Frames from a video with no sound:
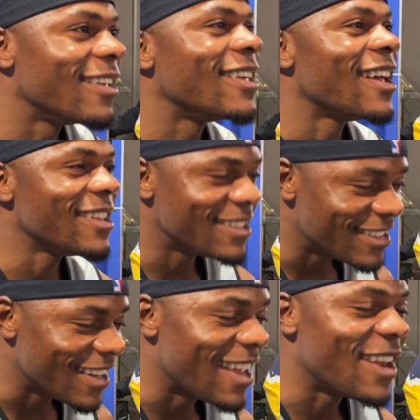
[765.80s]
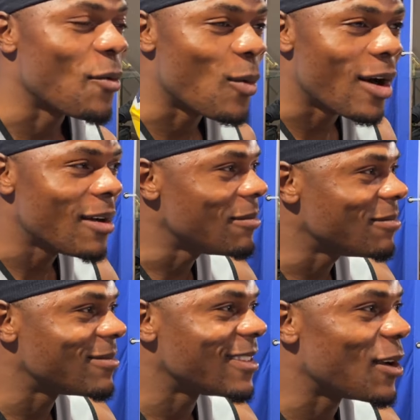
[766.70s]
Yes, and the warm.
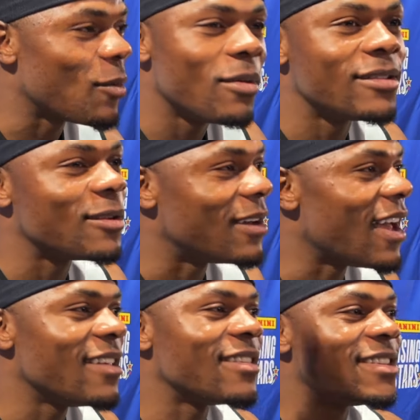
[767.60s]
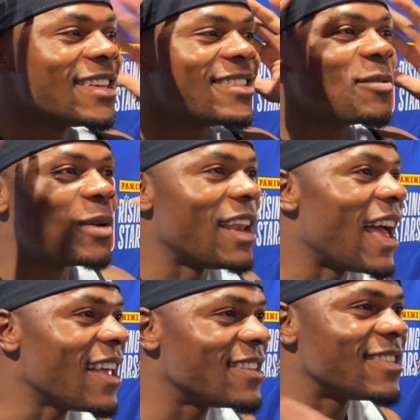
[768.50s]
It's going to be so nice and just
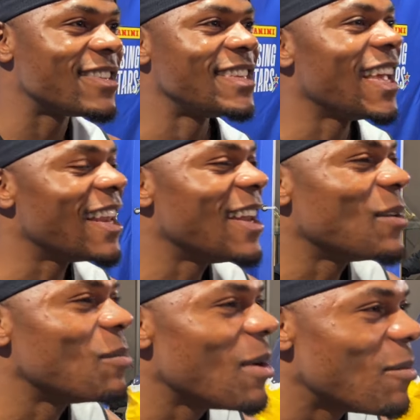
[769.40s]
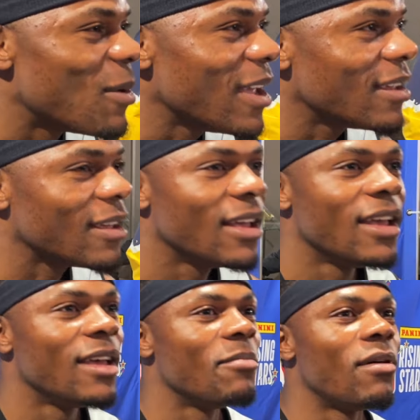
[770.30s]
relax, take a little bit of break.
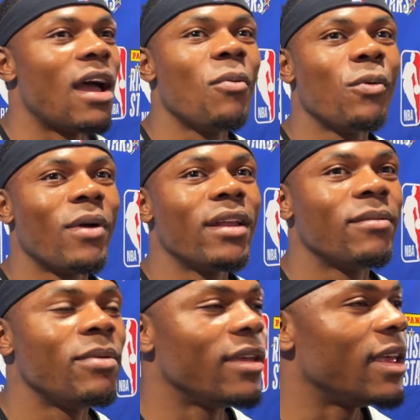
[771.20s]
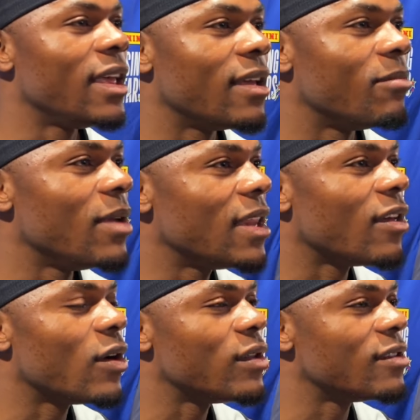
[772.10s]
But I would rather be here, meet
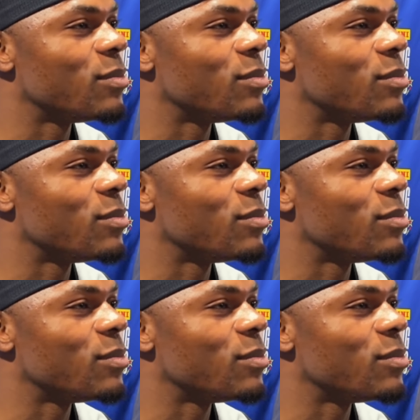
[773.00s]
all these